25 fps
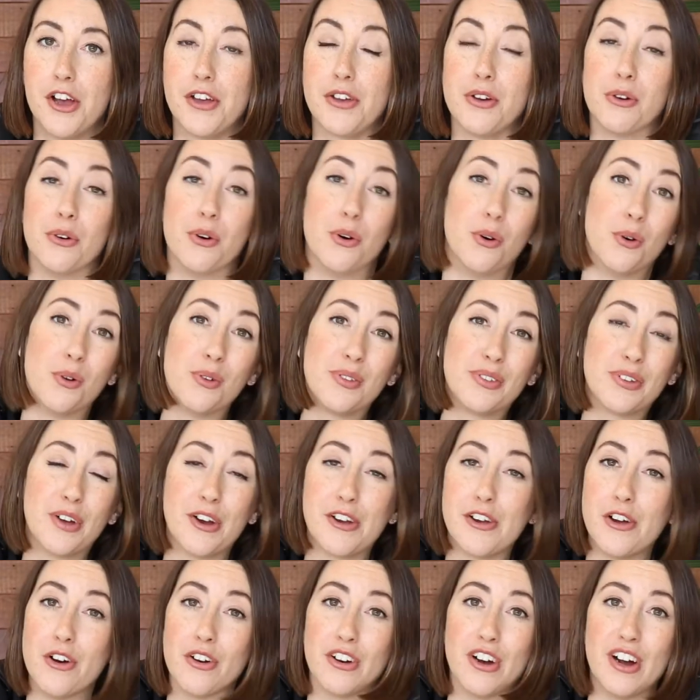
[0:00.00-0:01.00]
You're
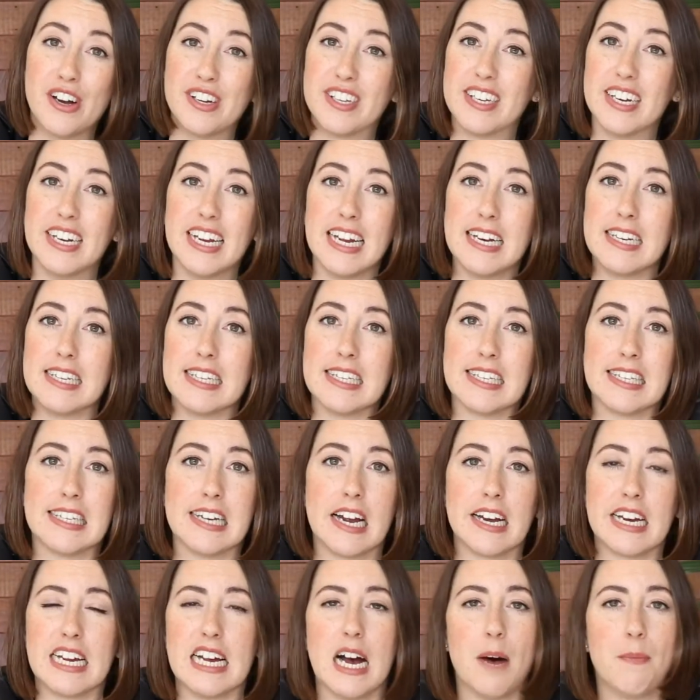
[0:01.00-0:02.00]
also not going to need to
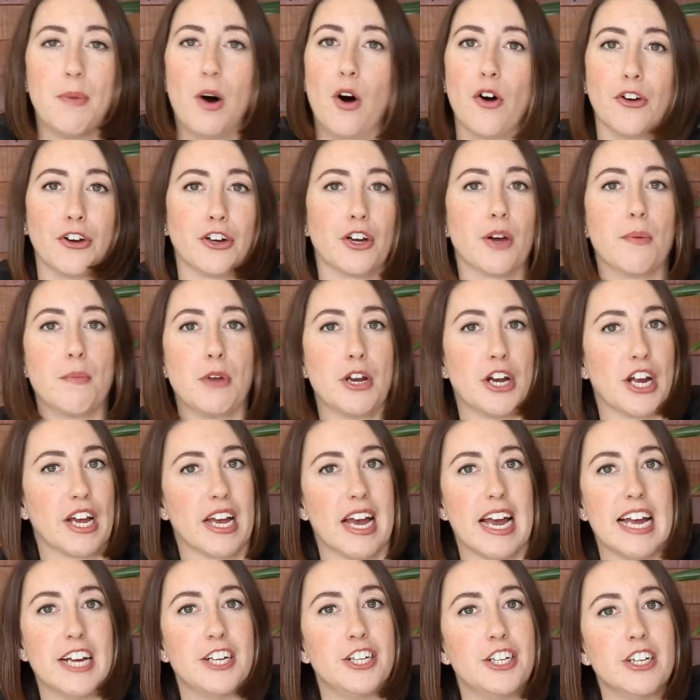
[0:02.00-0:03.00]
study up on
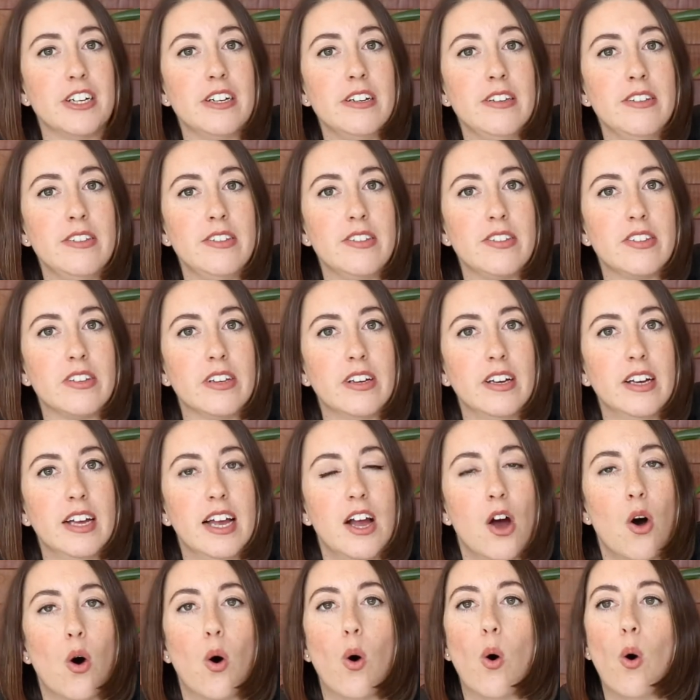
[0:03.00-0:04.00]
communications
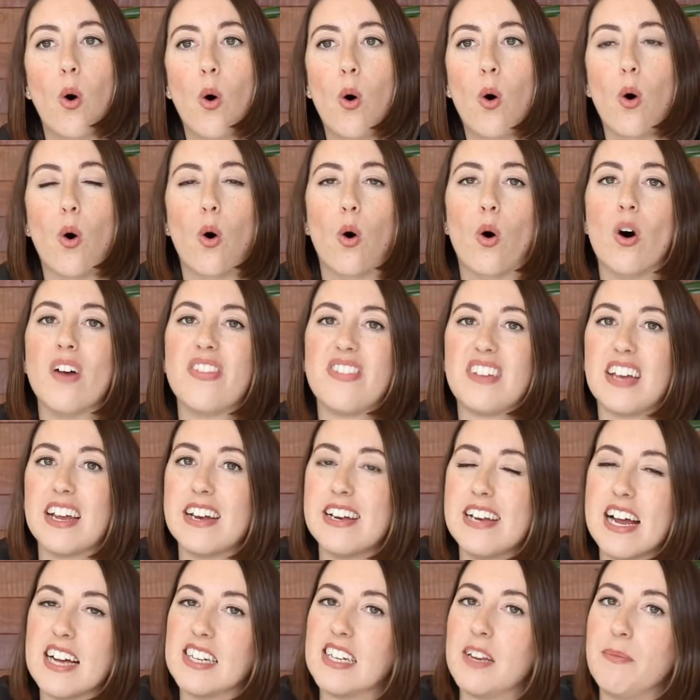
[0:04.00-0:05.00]
or the
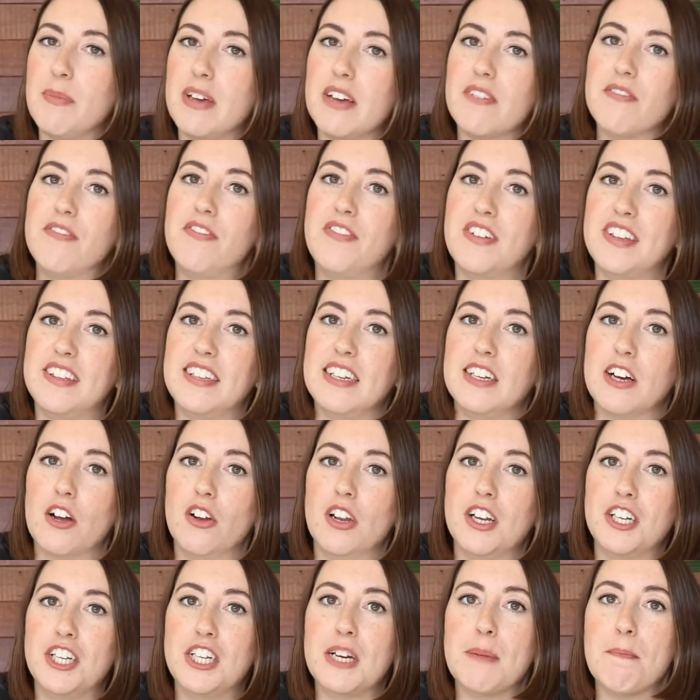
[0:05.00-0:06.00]
anatomy and
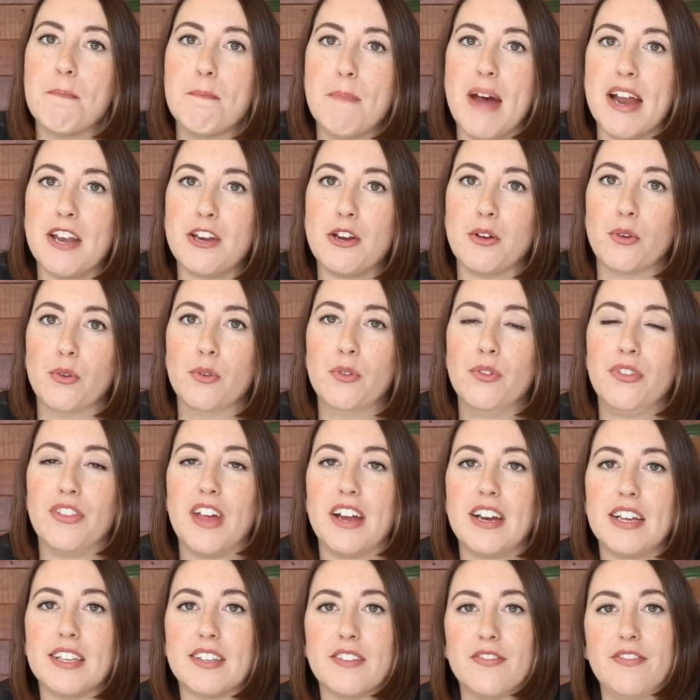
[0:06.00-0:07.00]
physiology manual
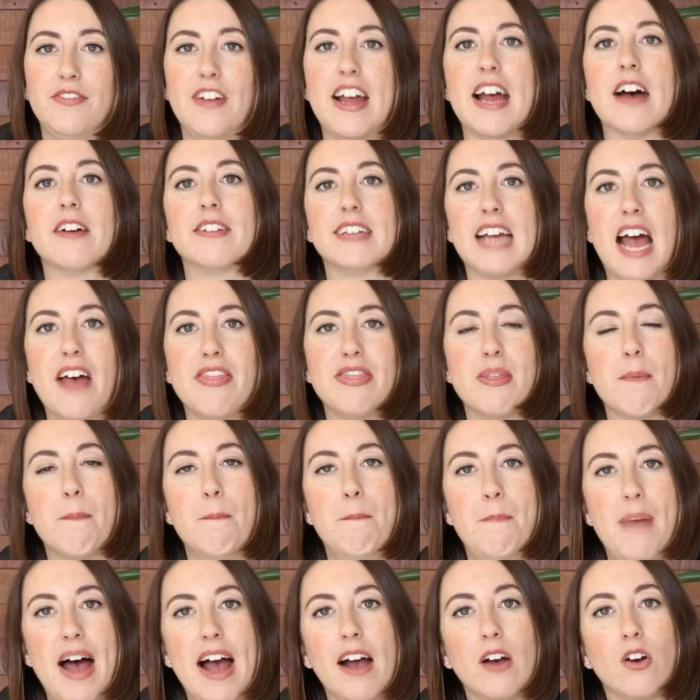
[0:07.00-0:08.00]
that is found at the
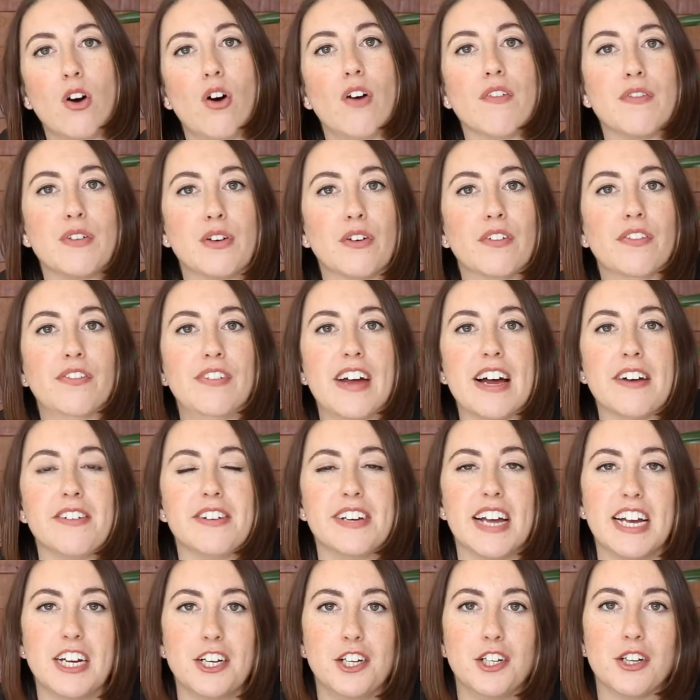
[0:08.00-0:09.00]
back of your
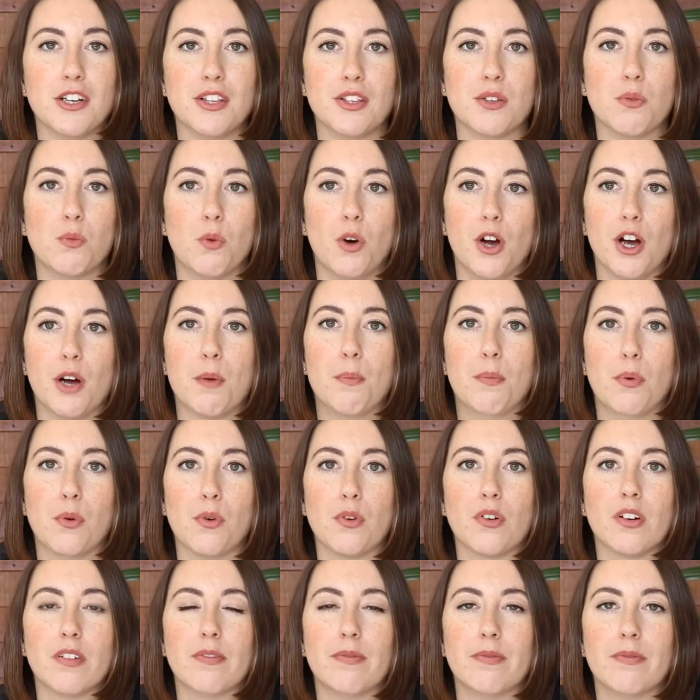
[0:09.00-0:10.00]
foundations
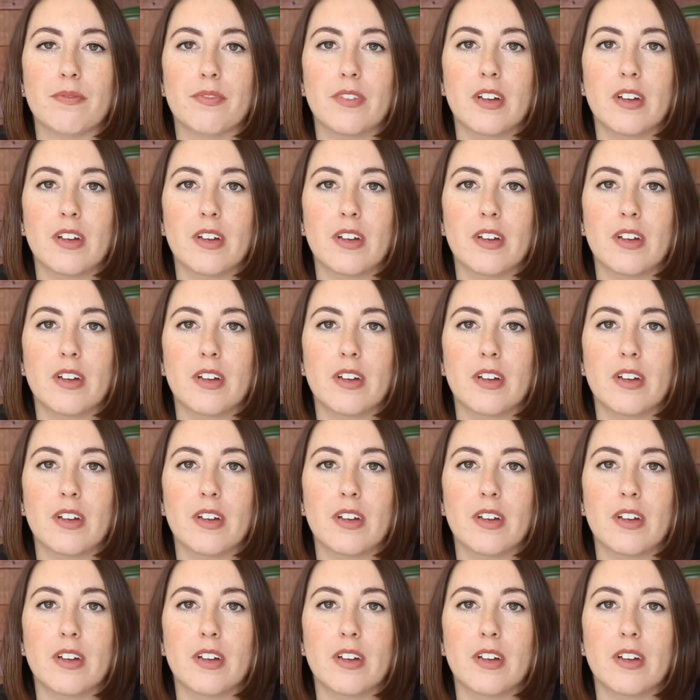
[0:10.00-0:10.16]
workbook.